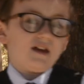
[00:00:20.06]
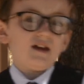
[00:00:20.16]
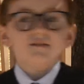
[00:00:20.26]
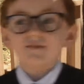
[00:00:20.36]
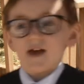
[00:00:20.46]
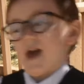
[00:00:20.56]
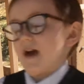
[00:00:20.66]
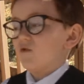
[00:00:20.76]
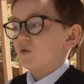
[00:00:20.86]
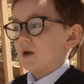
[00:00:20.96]
If
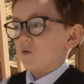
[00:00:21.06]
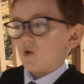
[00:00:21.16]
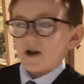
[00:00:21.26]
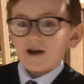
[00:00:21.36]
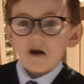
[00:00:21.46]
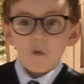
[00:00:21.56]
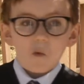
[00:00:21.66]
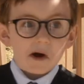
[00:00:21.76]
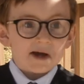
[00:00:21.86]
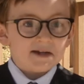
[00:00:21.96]
everyone
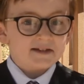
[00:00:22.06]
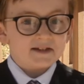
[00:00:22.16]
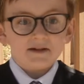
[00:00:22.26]
was